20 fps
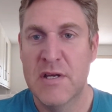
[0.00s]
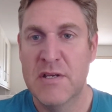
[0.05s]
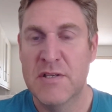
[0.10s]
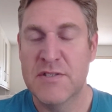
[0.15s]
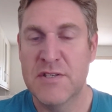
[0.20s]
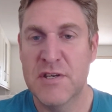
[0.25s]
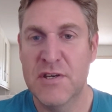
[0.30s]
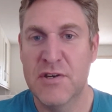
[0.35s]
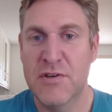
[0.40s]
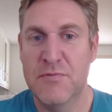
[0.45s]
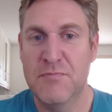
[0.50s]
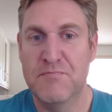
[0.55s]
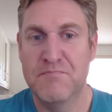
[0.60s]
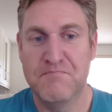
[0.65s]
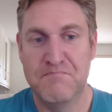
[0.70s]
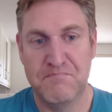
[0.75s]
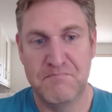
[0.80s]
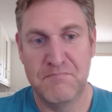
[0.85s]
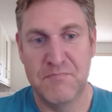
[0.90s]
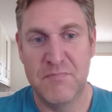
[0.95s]
So
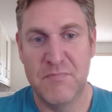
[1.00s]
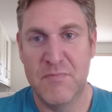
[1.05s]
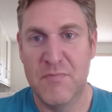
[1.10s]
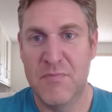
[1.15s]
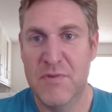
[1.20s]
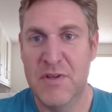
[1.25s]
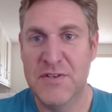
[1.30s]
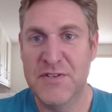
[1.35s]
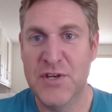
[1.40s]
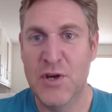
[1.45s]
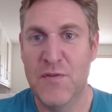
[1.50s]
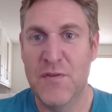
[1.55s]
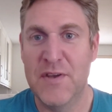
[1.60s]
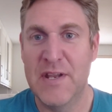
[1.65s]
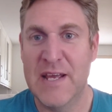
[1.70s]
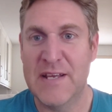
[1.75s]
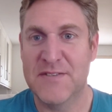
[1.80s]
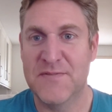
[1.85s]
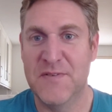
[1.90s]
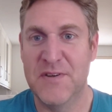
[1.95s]
until the
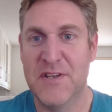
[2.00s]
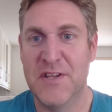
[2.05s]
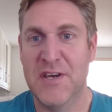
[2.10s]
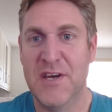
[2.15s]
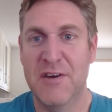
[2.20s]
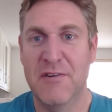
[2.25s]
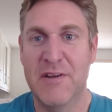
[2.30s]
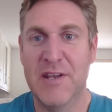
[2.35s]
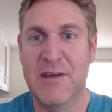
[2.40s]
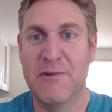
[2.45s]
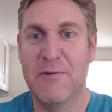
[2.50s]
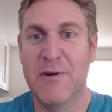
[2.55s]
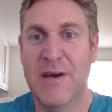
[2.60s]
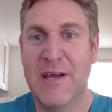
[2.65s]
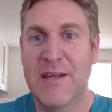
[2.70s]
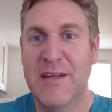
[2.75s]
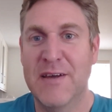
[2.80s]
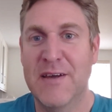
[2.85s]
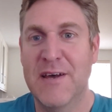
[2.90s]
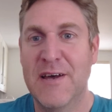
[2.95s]
next video
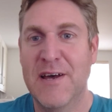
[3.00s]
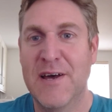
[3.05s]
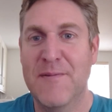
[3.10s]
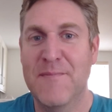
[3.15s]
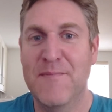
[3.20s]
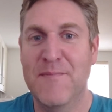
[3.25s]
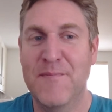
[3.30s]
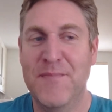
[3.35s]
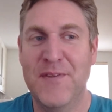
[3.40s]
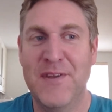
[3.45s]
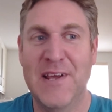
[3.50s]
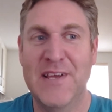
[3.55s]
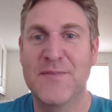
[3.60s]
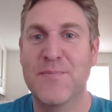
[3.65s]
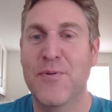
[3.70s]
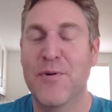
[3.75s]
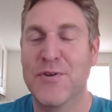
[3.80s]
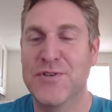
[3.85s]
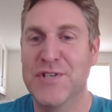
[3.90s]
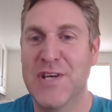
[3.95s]
anyway, the next
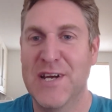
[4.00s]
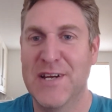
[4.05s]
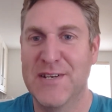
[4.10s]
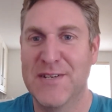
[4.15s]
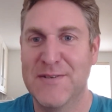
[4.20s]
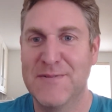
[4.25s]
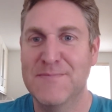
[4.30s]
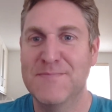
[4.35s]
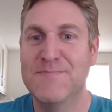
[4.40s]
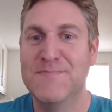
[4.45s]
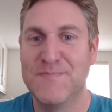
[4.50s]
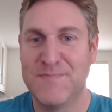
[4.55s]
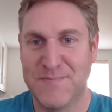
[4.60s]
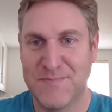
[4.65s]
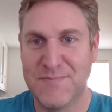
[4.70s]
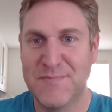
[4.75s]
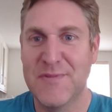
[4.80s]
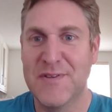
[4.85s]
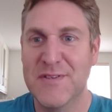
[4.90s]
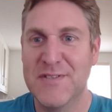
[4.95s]
project.
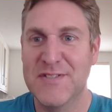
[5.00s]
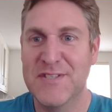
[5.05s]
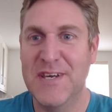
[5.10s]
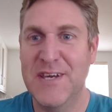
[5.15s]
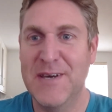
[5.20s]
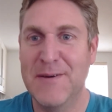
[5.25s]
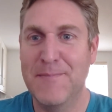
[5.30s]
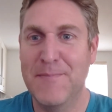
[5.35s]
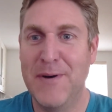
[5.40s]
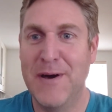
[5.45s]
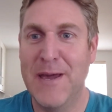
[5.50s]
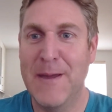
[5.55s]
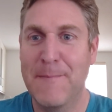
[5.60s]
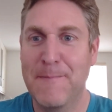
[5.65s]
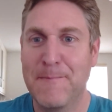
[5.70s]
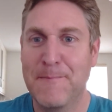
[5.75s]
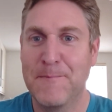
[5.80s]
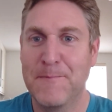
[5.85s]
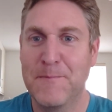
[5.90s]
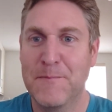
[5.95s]
See ya, bye.